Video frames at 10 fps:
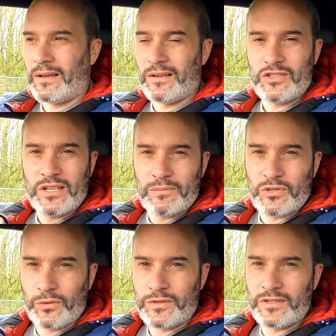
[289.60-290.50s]
chip
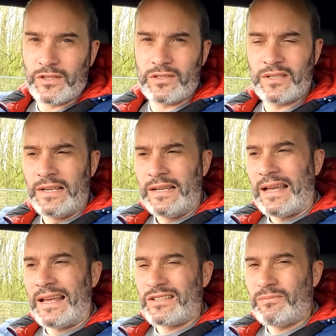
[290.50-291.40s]
shortages.
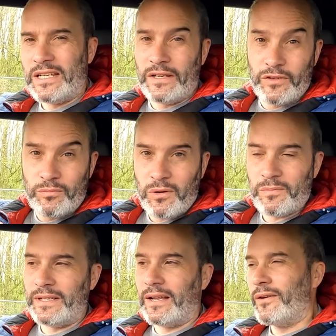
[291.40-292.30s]
As many of you
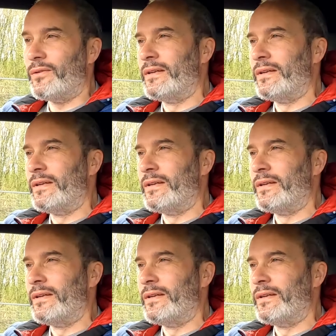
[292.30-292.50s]
probably know,